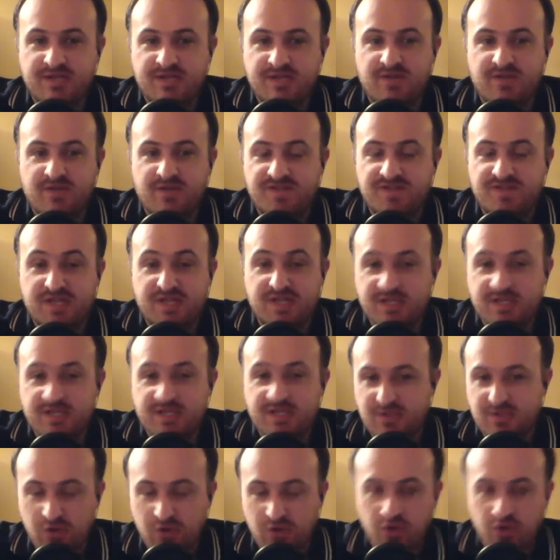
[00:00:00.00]
it's obviously
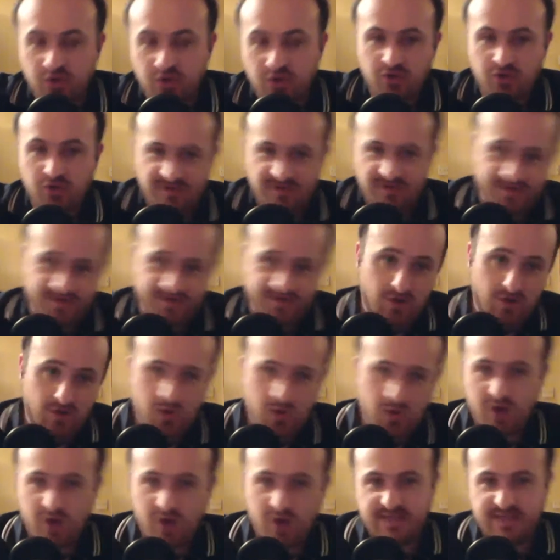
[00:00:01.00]
doesn't look good with
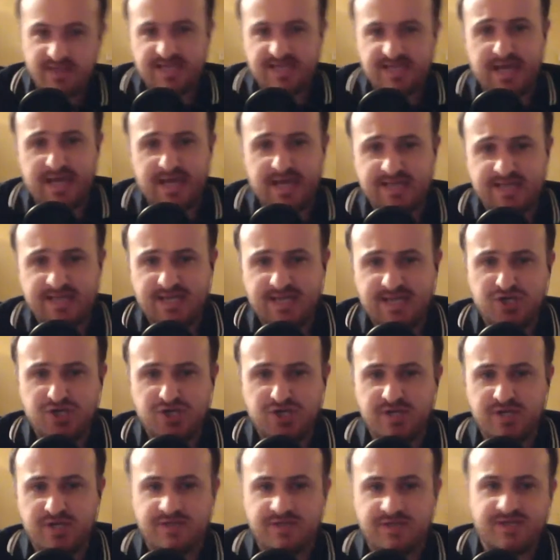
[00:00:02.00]
Phil with all these
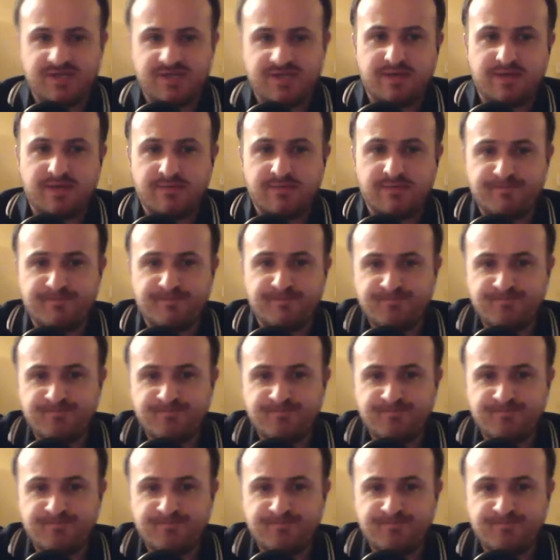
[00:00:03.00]
accusations and